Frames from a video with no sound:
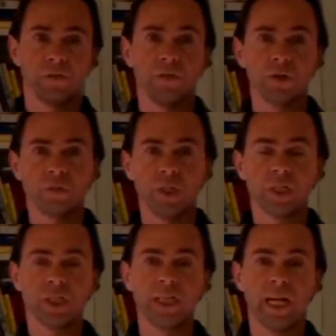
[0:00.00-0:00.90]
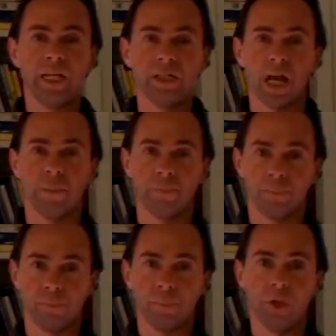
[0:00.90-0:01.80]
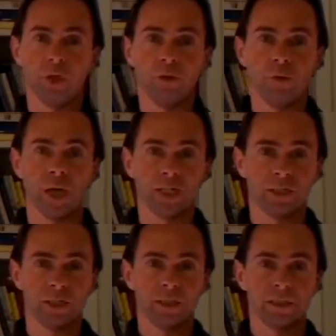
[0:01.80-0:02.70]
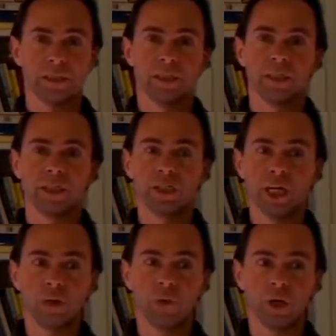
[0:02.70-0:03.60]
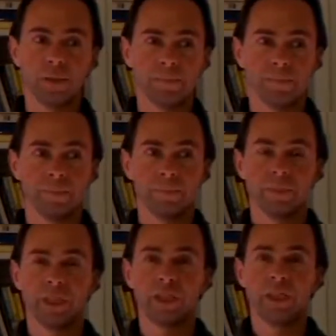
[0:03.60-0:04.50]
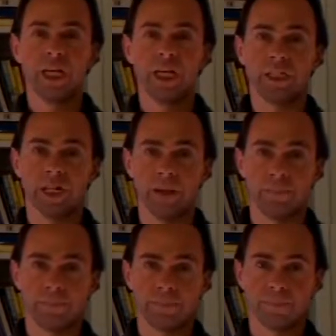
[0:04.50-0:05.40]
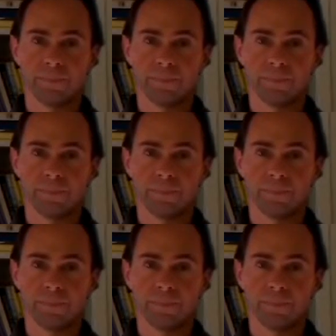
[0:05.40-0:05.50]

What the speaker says: The first one is the daily time. We all know that. The second one is the yearly time.